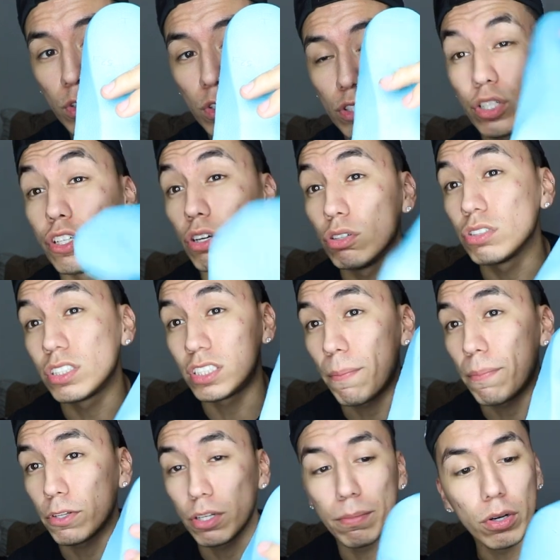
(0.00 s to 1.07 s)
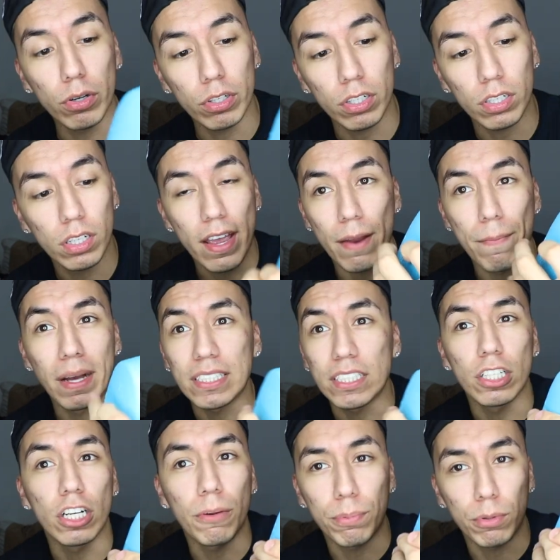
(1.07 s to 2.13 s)
so you don't step on the motor and mess
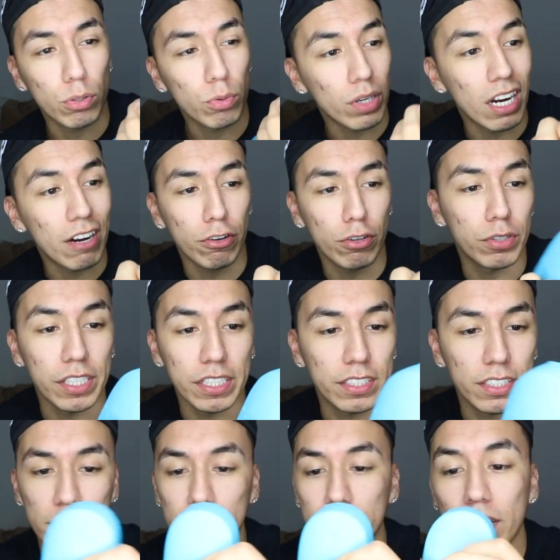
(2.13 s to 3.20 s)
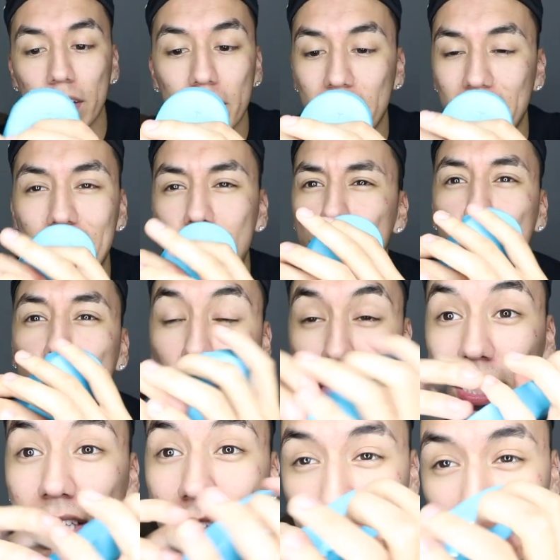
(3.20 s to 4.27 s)
it up or whatever reason. It's just
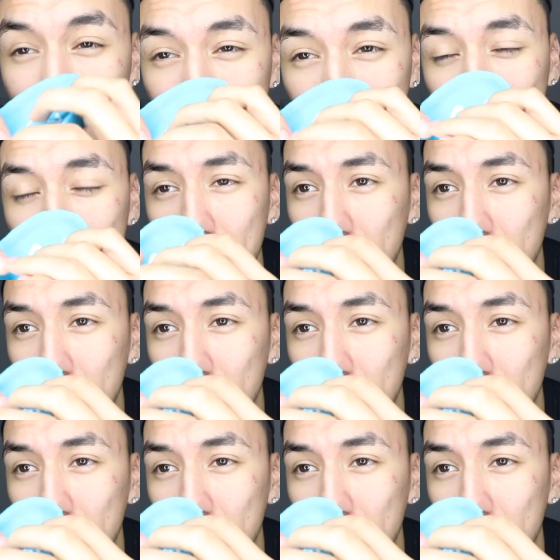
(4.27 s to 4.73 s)
really thick.